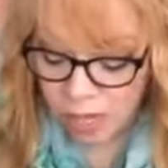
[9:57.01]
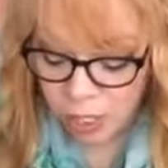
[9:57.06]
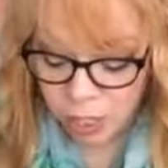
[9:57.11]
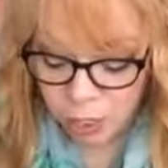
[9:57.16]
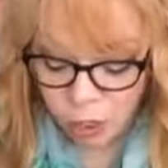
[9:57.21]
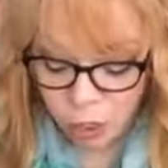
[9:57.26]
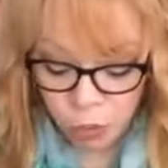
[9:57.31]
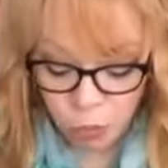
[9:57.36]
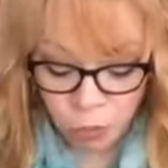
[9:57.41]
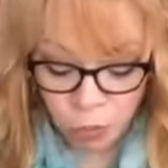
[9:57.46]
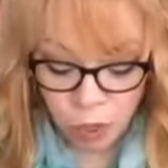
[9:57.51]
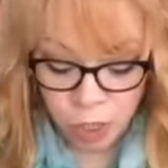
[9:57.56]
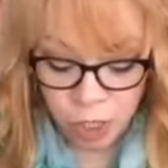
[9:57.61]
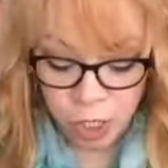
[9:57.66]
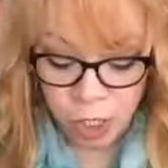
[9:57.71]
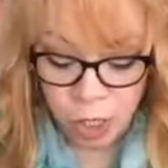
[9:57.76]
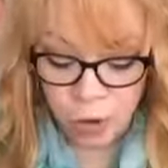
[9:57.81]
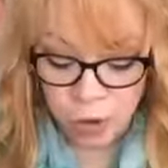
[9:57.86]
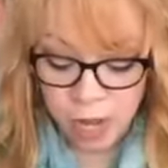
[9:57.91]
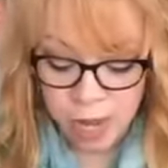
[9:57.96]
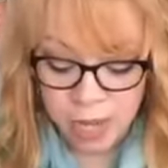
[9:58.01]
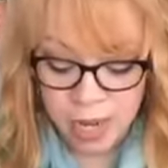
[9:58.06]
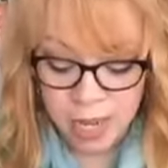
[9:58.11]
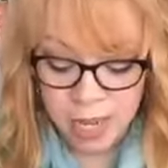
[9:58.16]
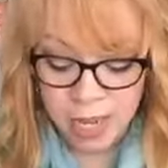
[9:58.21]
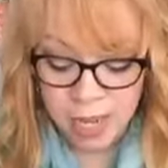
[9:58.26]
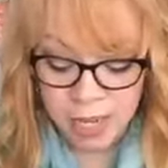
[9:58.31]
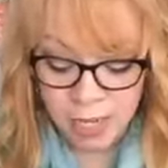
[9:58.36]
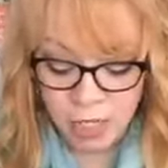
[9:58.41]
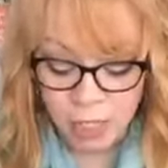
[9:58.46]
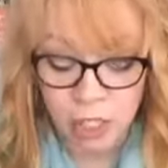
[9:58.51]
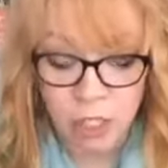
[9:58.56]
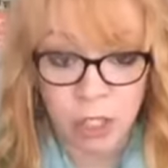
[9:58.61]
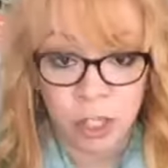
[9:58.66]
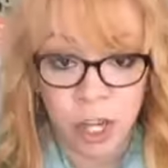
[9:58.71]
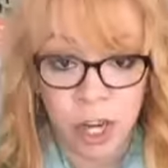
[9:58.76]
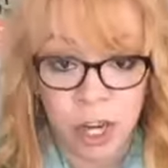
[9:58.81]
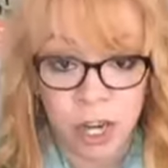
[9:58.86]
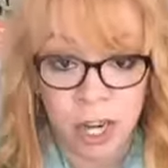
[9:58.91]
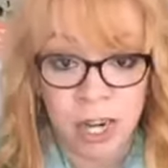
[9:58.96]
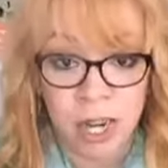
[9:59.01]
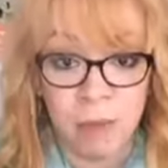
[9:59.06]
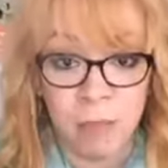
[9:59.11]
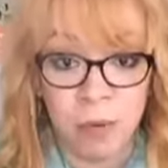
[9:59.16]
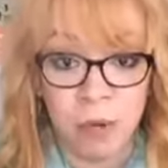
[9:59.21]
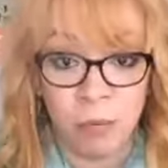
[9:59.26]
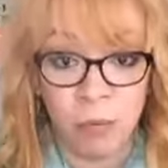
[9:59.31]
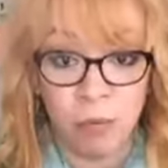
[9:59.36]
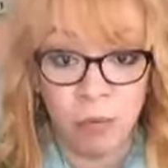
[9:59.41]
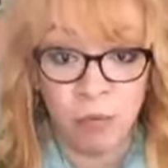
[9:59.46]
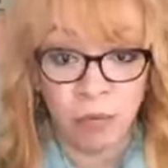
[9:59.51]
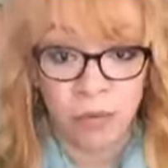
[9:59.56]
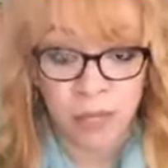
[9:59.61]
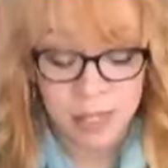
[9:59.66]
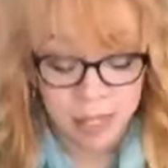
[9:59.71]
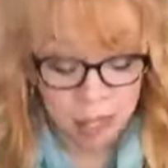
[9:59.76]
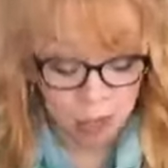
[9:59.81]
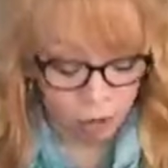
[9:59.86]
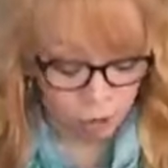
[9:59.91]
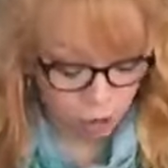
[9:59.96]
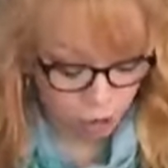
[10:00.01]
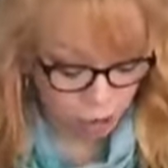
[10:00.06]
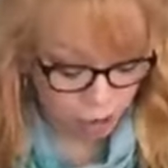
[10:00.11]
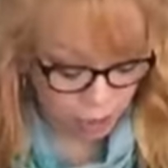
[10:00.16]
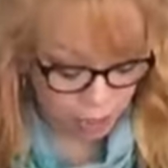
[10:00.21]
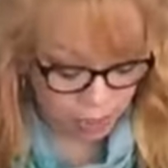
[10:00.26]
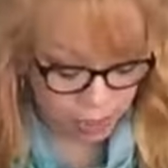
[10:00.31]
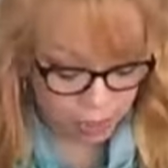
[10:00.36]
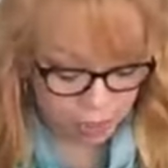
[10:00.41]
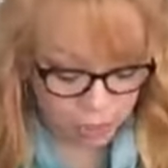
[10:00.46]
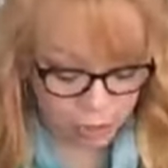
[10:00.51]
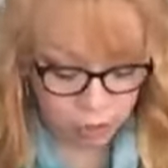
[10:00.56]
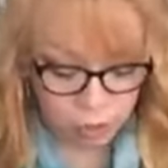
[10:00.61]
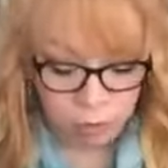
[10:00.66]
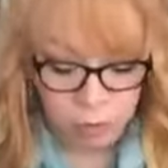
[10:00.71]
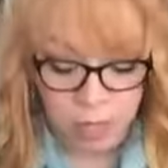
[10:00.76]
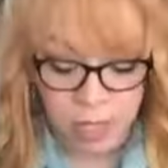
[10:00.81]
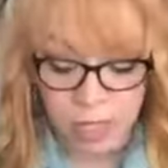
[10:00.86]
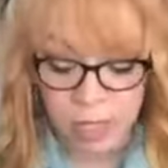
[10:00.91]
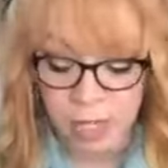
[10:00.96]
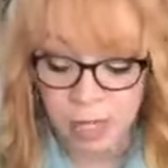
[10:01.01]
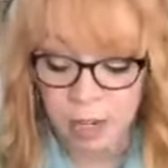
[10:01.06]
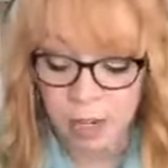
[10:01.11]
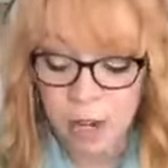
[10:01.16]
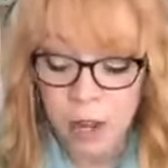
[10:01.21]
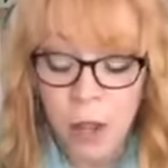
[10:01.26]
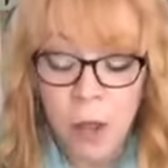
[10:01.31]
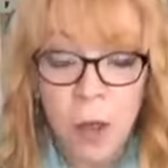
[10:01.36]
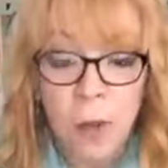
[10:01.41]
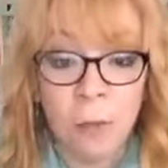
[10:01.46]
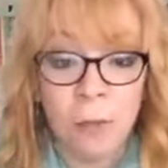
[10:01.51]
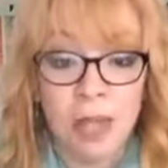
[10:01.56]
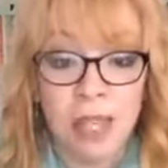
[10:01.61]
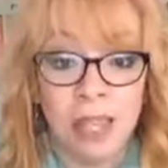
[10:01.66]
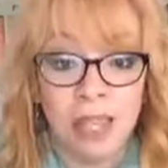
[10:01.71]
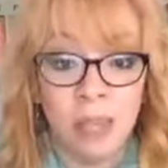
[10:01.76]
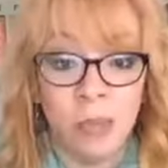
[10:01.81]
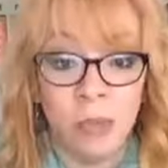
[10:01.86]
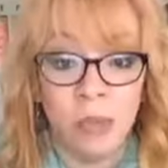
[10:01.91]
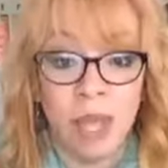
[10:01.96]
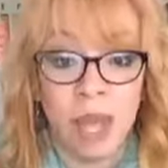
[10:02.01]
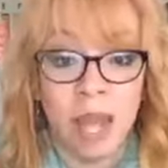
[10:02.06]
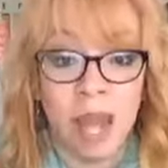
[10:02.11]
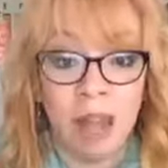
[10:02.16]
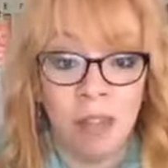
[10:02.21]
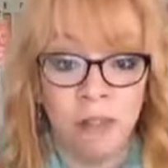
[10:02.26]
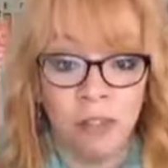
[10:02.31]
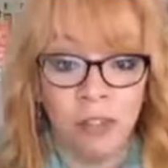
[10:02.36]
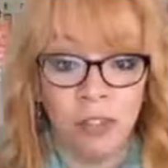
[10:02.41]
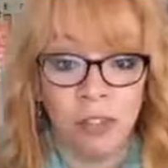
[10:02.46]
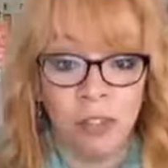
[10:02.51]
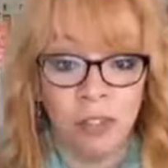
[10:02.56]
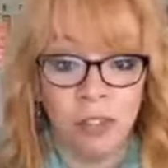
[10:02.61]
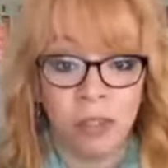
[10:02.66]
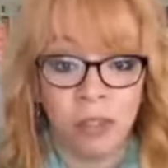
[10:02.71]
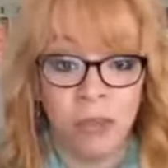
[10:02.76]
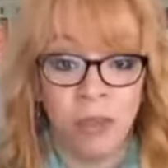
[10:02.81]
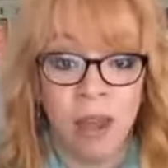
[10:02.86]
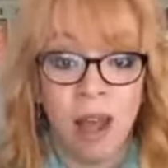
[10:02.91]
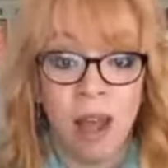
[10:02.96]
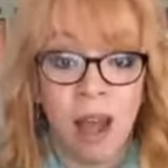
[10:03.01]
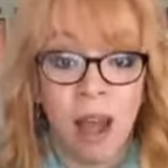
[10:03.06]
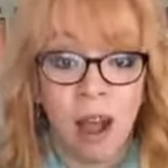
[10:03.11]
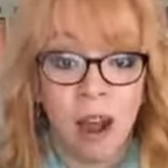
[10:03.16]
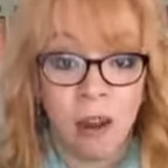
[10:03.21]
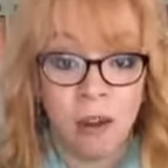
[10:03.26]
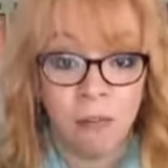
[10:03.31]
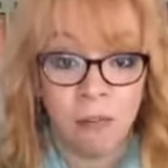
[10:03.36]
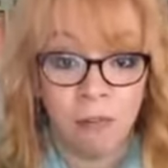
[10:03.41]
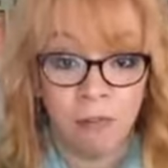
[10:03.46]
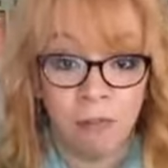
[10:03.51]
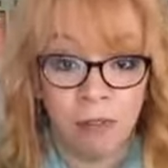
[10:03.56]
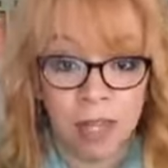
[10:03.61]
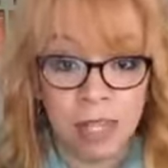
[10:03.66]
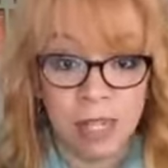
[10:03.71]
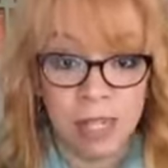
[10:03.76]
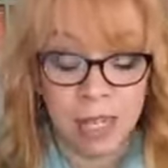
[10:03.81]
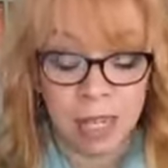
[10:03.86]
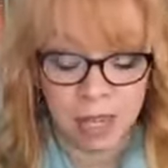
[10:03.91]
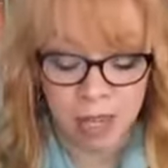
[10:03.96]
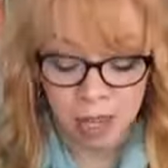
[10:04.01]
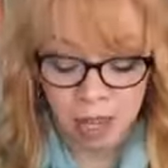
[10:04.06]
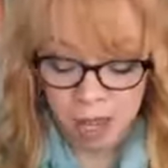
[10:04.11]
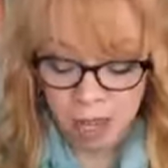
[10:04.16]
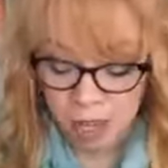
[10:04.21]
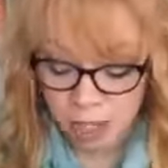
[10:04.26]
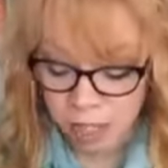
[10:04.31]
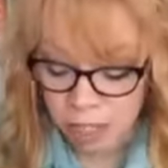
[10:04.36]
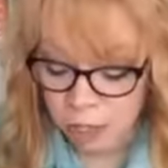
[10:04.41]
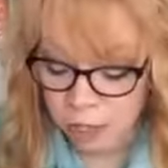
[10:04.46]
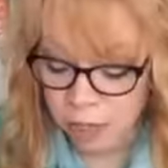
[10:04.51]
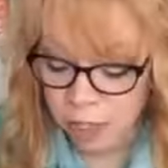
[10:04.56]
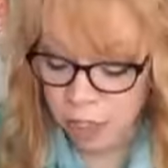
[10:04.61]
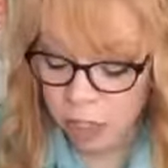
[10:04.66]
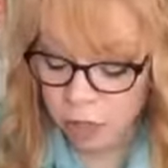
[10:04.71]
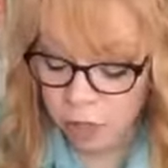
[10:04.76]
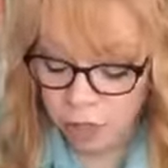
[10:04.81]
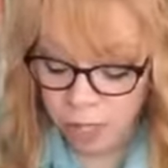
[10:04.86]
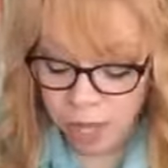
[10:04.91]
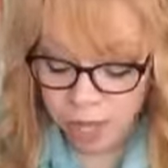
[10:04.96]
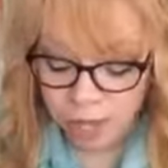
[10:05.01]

And so we're going to go ahead and get started. I'm going to move this out just a little bit here because we have to do our fuzzing. And so I showed